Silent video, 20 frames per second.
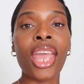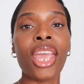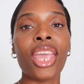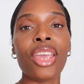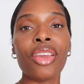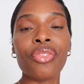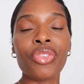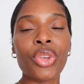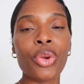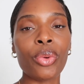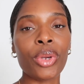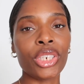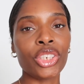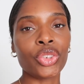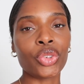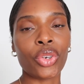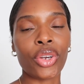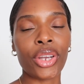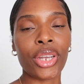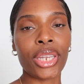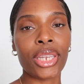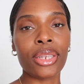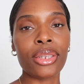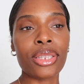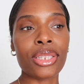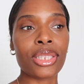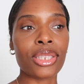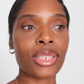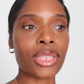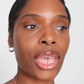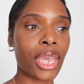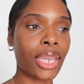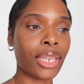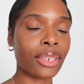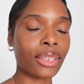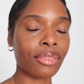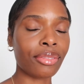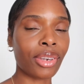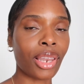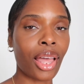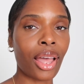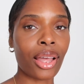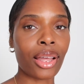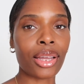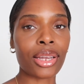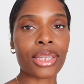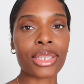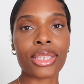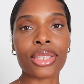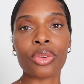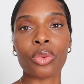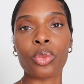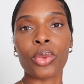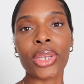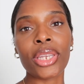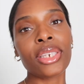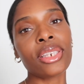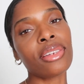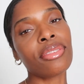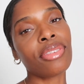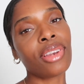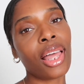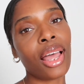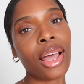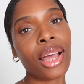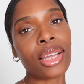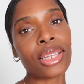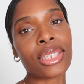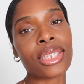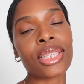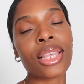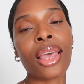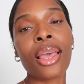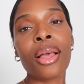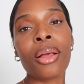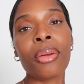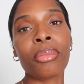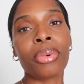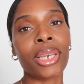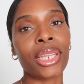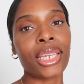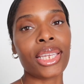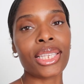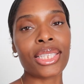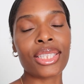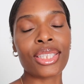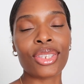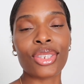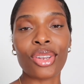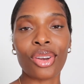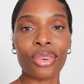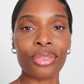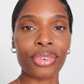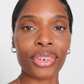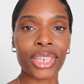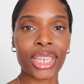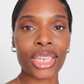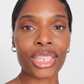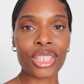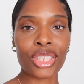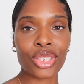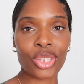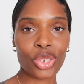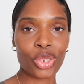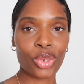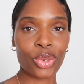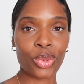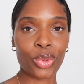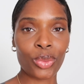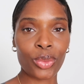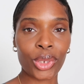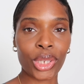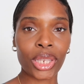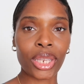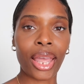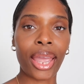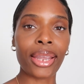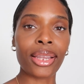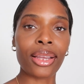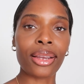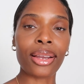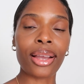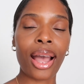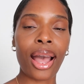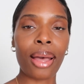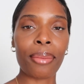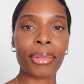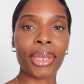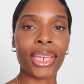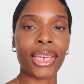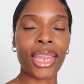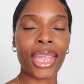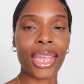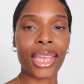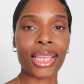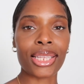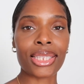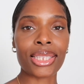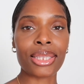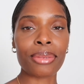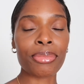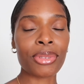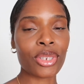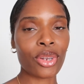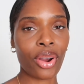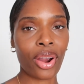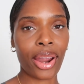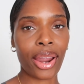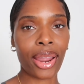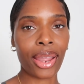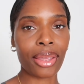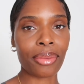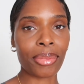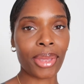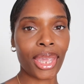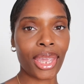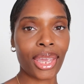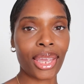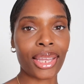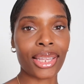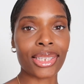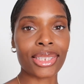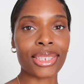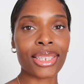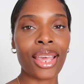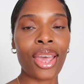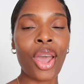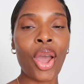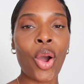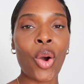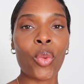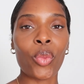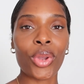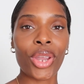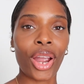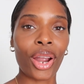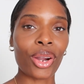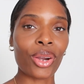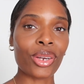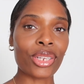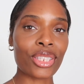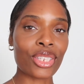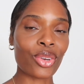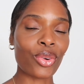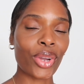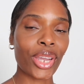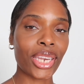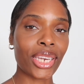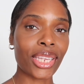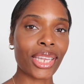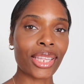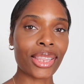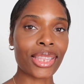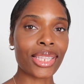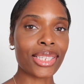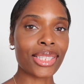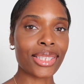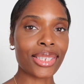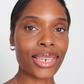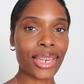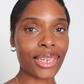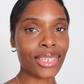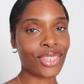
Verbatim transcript: If you enjoy daily vlogs, weekly vlogs, please don't forget to like, comment, and subscribe. And we are going to go ahead and get this day